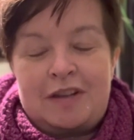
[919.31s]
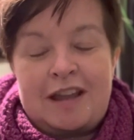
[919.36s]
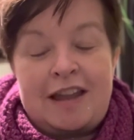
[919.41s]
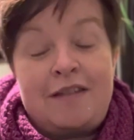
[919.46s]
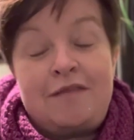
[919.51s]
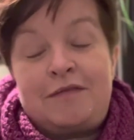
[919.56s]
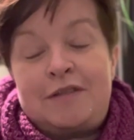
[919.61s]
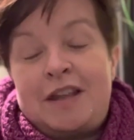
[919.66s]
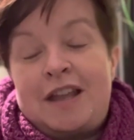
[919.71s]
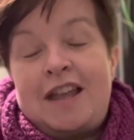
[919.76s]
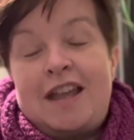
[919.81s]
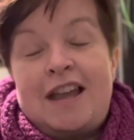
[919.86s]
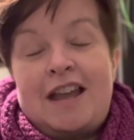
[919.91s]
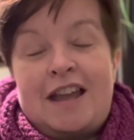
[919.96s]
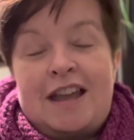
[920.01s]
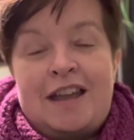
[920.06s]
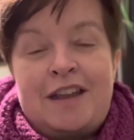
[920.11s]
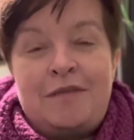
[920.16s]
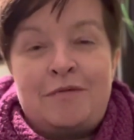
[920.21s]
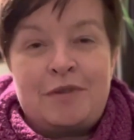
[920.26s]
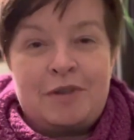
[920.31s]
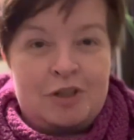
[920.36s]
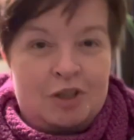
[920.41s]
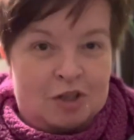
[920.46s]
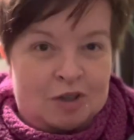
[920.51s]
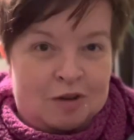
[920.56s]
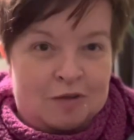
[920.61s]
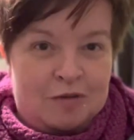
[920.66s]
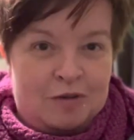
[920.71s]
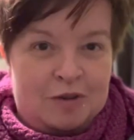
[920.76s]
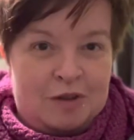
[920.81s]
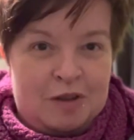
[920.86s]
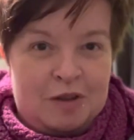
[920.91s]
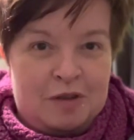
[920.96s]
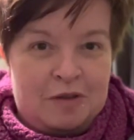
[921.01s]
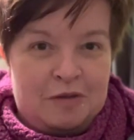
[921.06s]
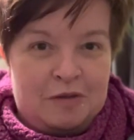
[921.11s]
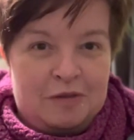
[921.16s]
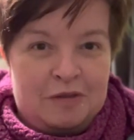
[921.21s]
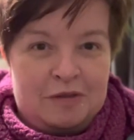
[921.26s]
I will show to
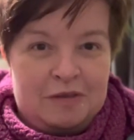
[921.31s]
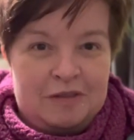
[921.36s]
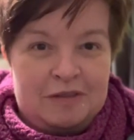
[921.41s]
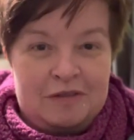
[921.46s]
you